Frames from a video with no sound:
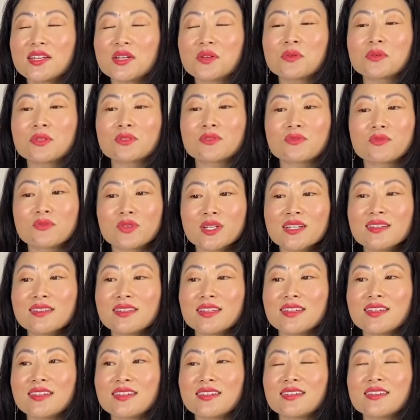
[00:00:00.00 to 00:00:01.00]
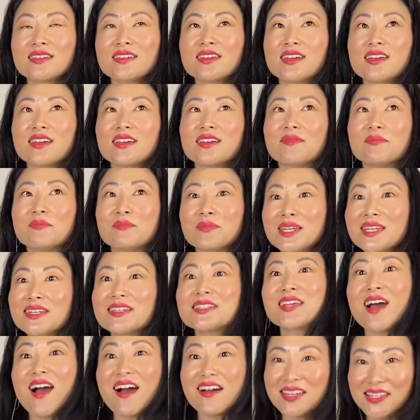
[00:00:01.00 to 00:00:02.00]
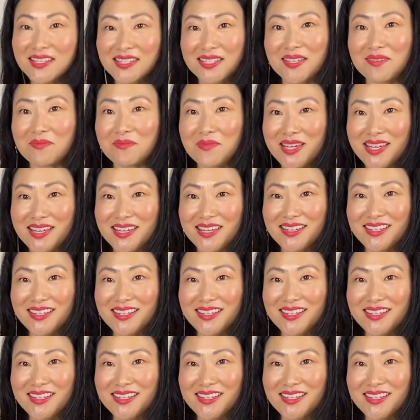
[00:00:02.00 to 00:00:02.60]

It was really me talking to me.